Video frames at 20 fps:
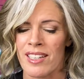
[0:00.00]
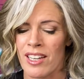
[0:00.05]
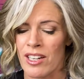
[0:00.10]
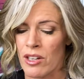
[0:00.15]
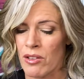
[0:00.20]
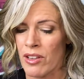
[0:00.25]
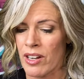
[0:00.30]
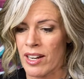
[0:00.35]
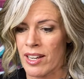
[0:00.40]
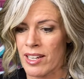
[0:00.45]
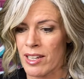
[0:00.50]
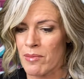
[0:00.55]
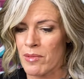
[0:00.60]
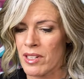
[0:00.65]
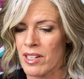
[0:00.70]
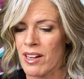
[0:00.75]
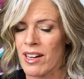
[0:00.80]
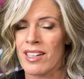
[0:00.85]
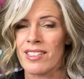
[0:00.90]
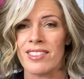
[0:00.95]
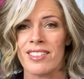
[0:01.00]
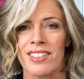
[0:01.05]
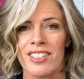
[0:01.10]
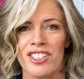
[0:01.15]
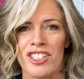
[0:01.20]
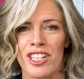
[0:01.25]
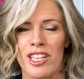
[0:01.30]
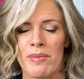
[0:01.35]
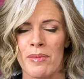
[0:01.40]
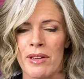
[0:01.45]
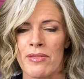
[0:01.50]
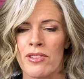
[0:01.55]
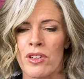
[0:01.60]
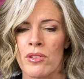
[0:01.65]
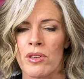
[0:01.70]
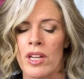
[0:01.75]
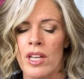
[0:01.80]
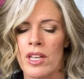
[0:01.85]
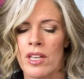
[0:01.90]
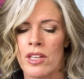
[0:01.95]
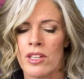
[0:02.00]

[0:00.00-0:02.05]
I know that I am constantly checking my phone.